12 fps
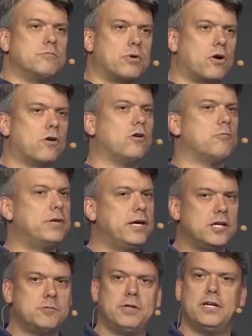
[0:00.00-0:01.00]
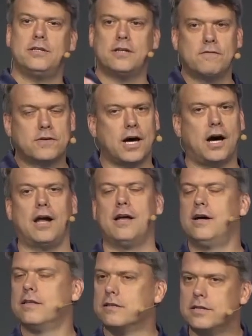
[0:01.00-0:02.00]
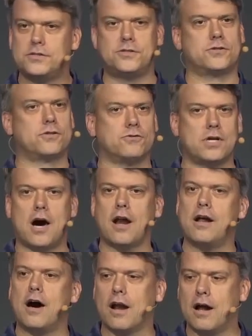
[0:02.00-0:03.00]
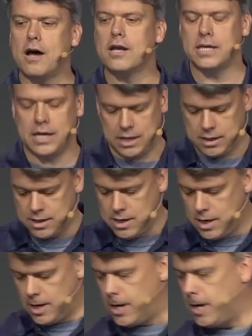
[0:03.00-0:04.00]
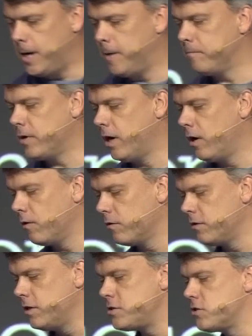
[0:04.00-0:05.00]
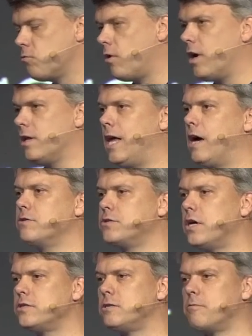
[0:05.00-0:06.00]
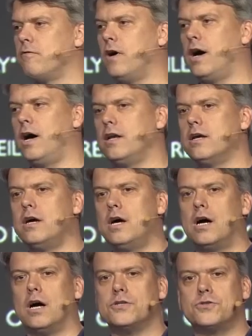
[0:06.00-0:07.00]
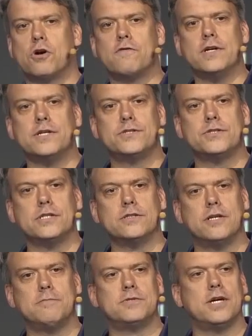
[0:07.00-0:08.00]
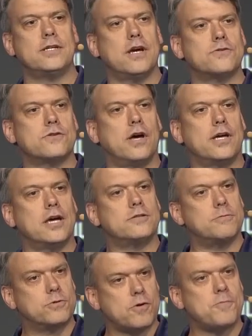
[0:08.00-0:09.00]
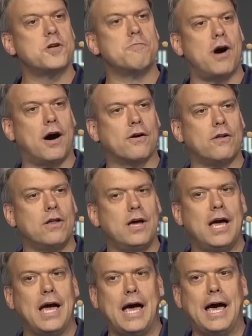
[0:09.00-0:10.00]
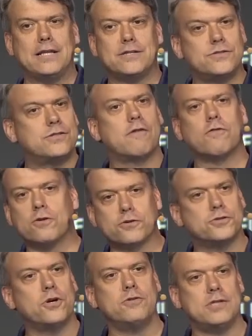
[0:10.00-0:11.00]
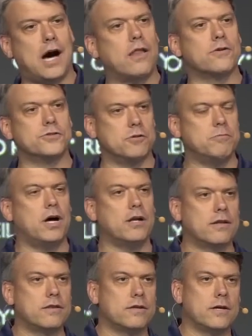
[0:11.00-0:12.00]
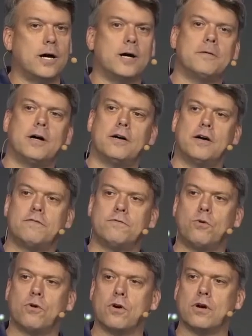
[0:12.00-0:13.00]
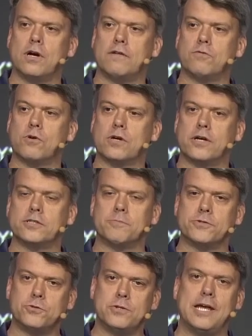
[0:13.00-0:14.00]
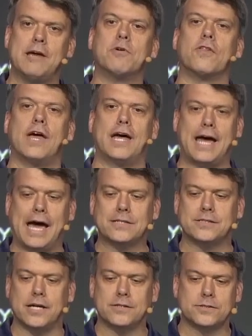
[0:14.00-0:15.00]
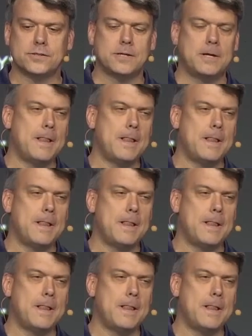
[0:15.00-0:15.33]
Perl, PHP, Dovecot, the list just goes on and on and on again. Um, uh, this is what allows us to provide a service, and as Tim said yesterday, a subscription model at several or so dollars a month uh, uh for, uh, for customers to enable that access.